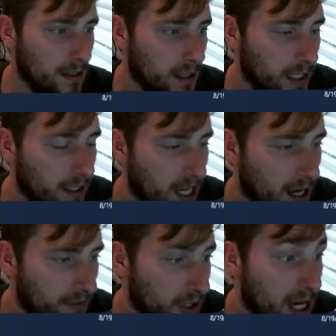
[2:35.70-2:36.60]
likely
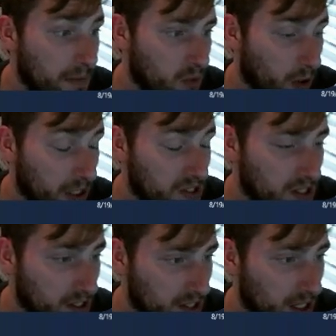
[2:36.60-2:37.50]
have a lot more
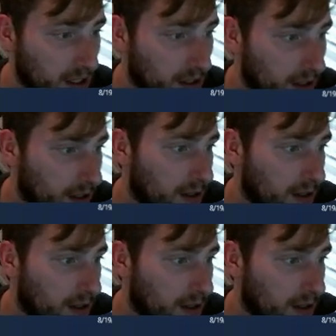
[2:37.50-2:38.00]
consistent